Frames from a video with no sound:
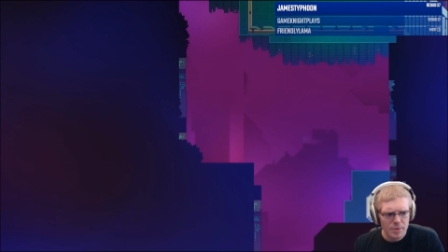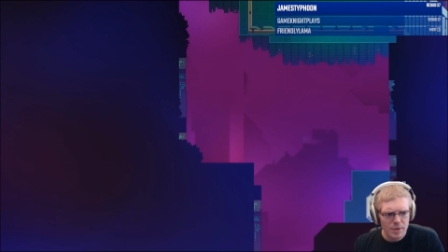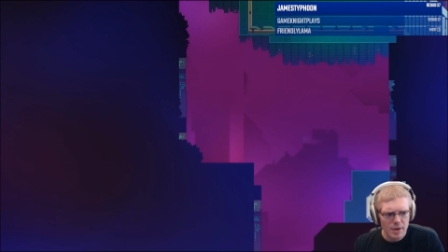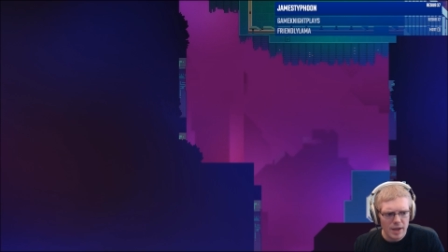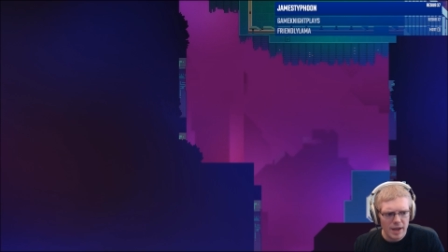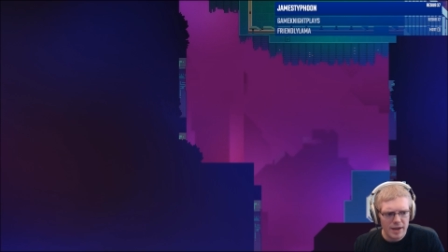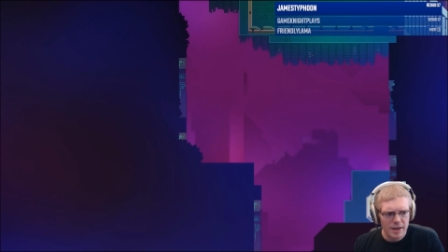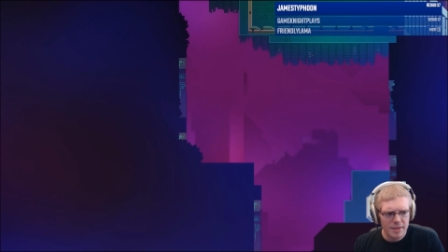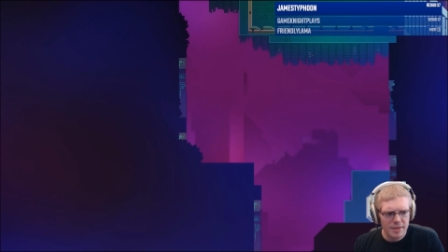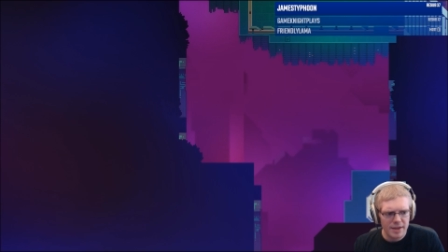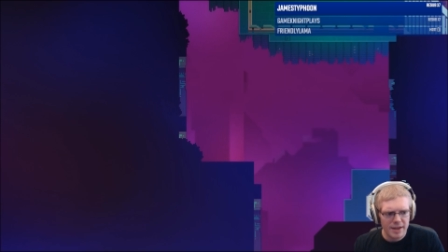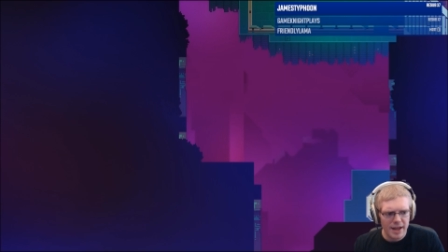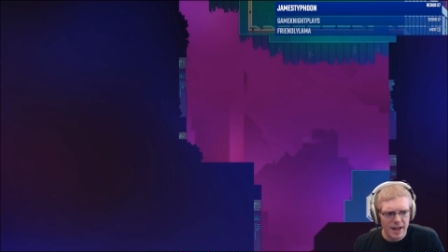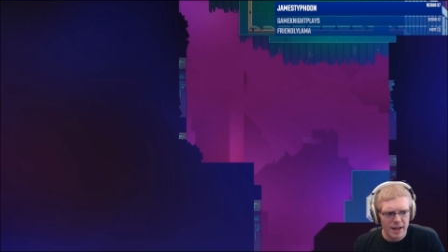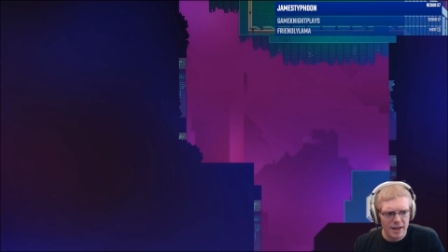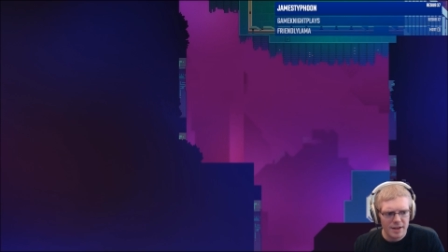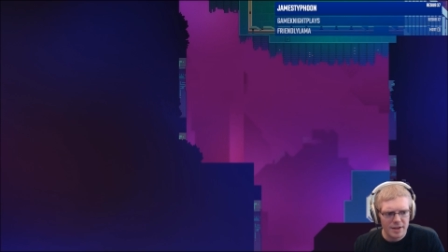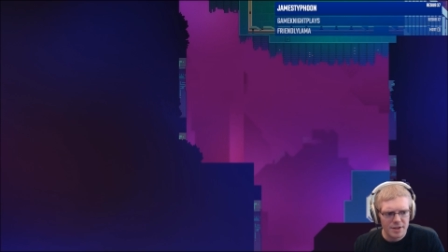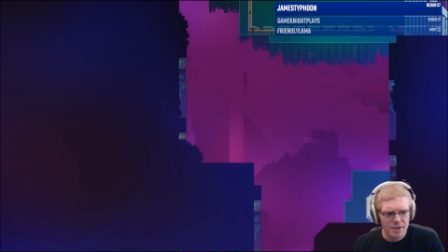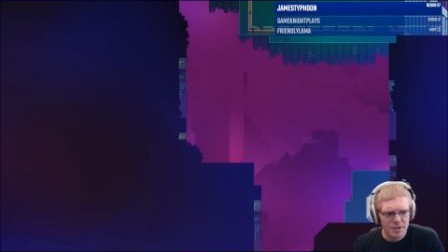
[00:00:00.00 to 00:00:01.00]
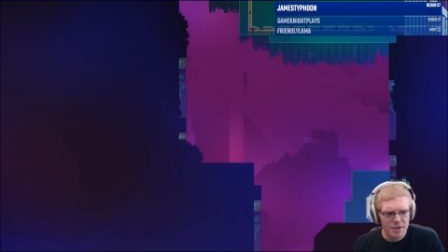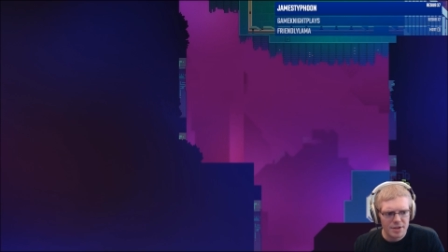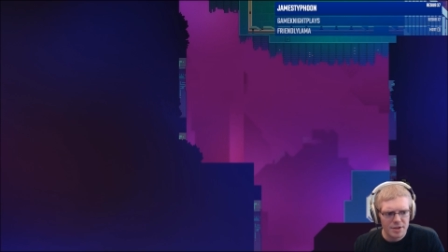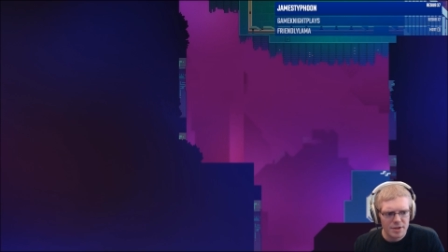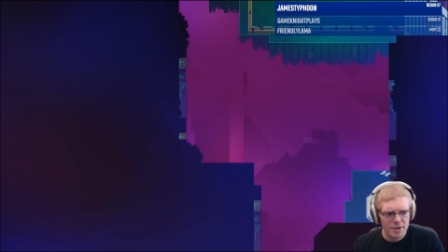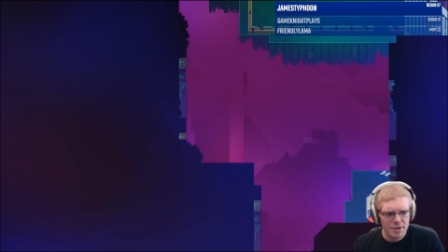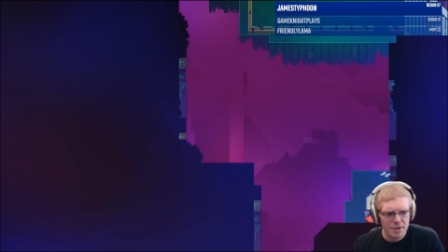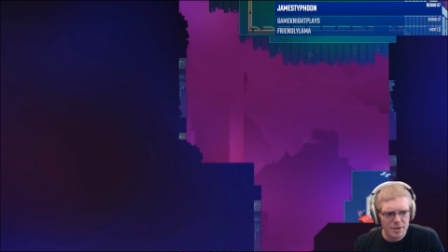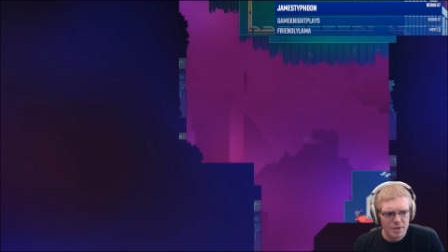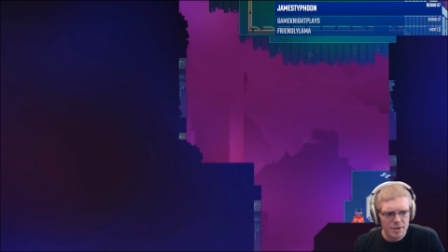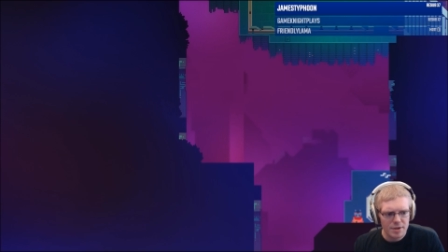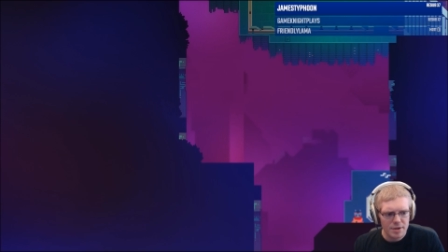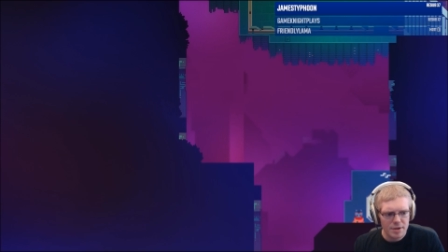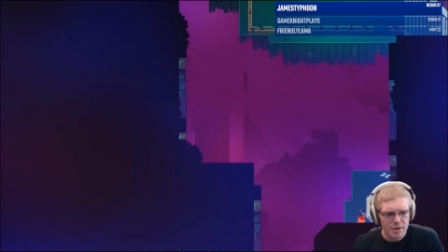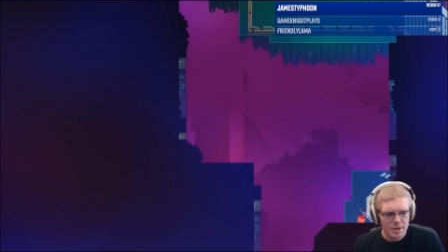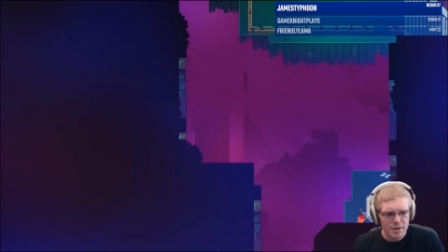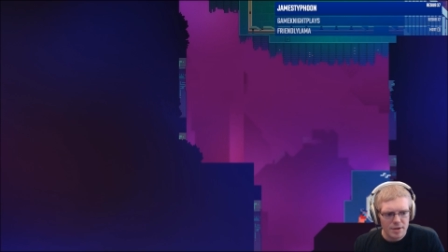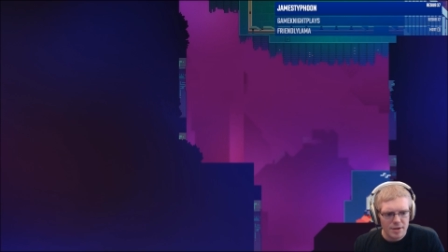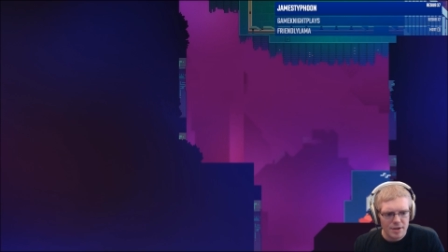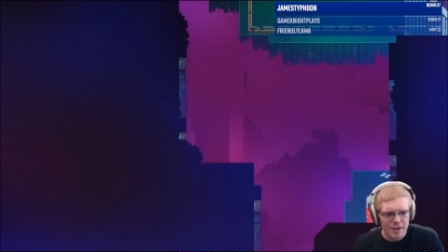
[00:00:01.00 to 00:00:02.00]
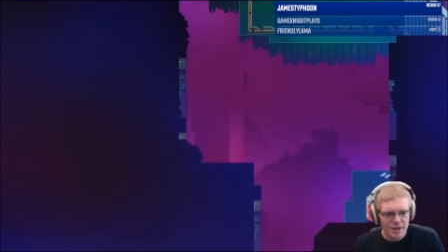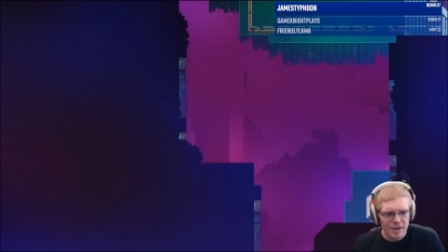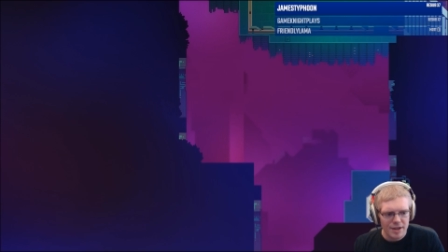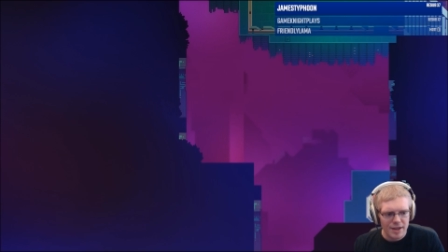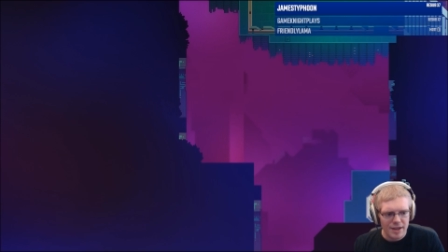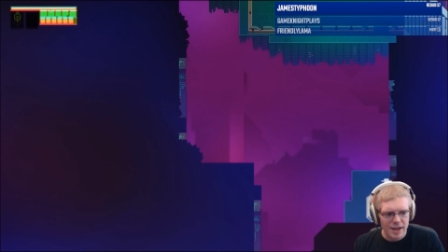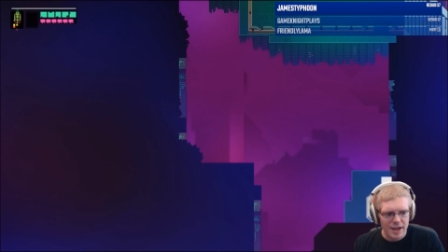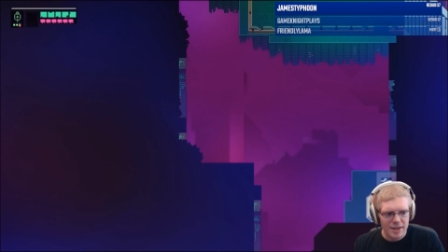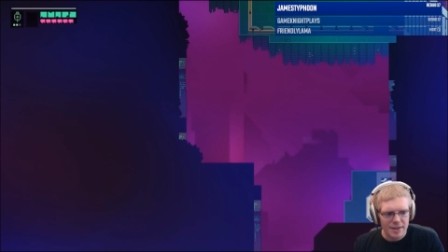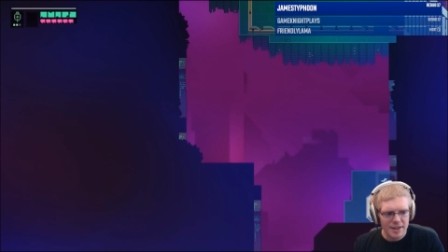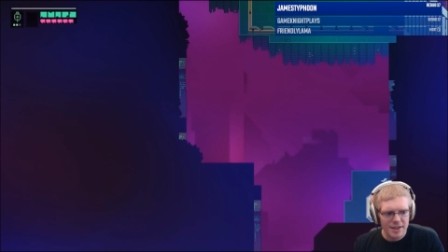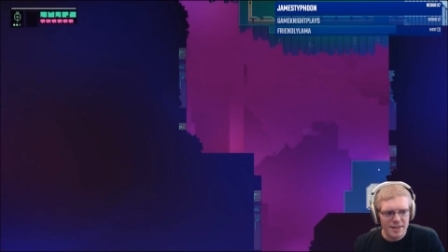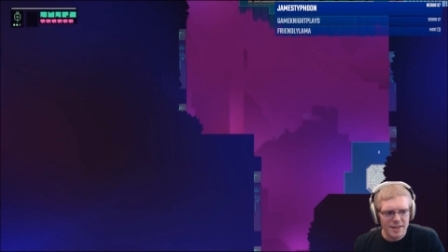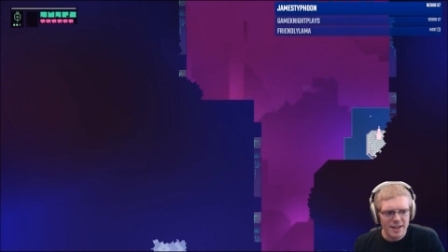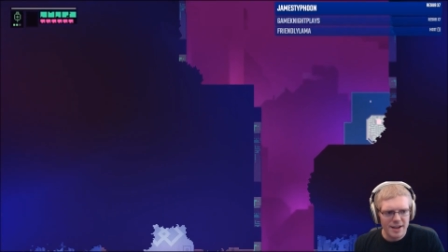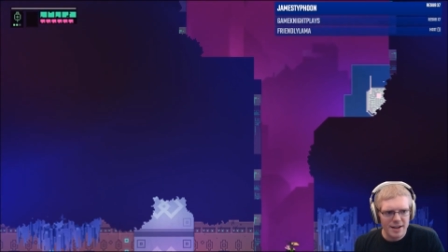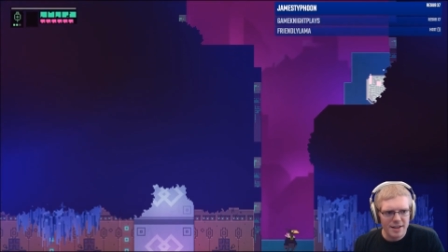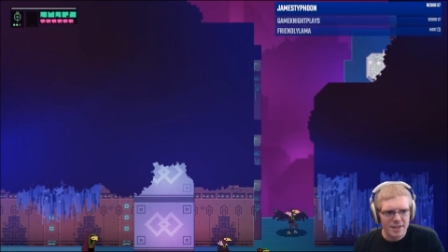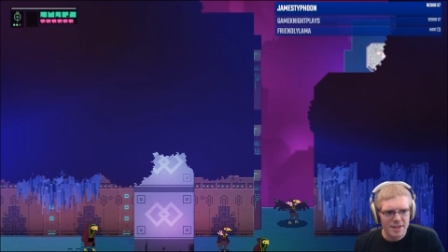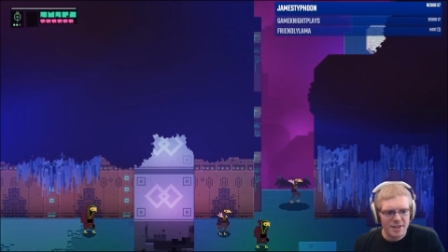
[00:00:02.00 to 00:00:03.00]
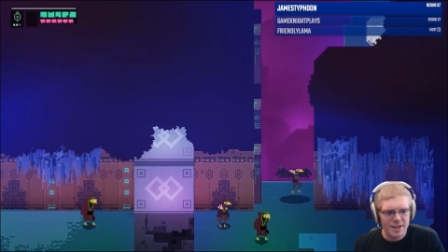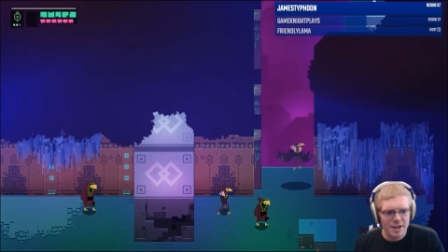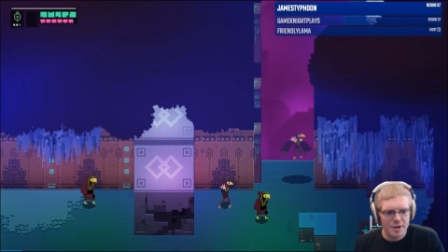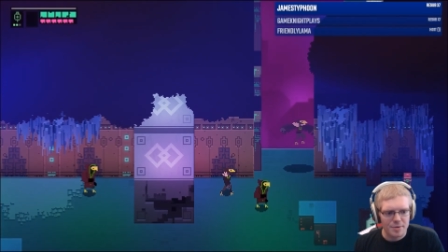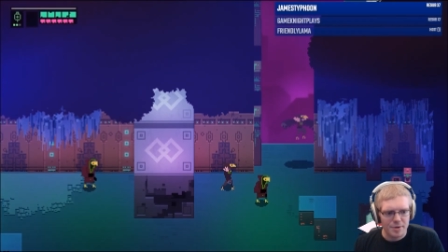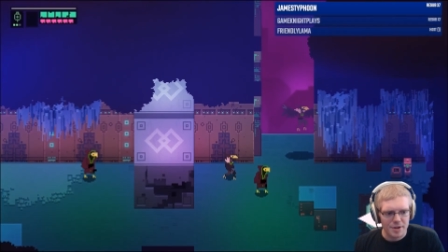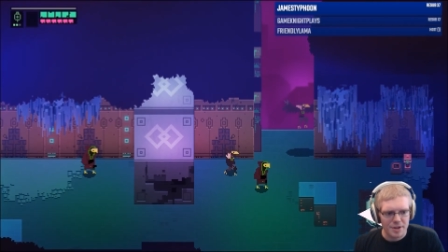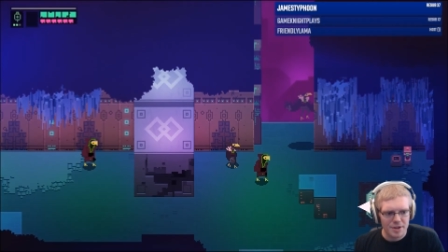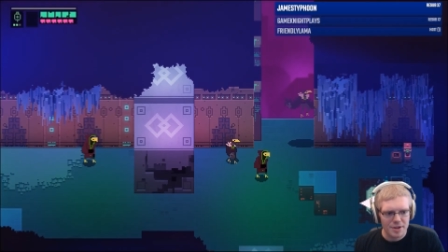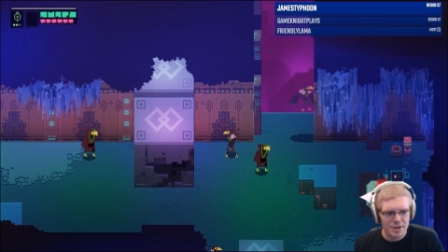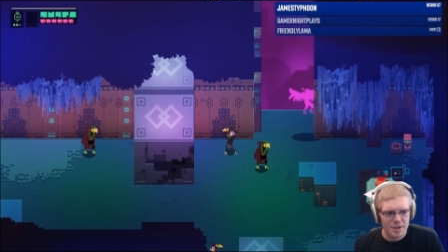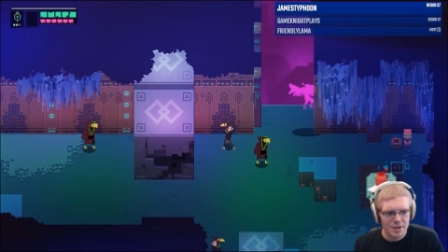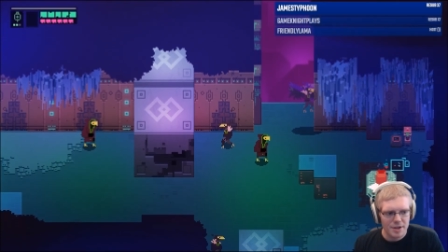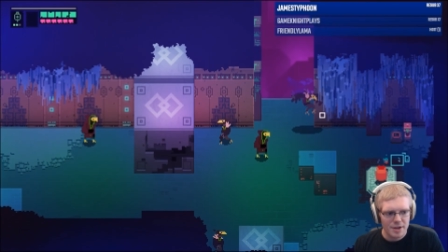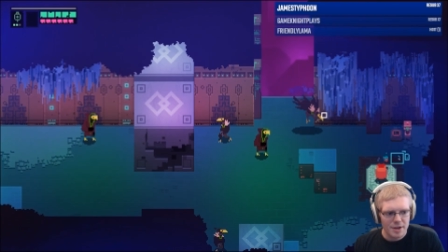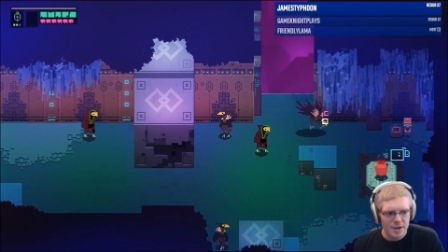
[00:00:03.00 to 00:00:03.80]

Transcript: Anything else? Yeah, these little secrets.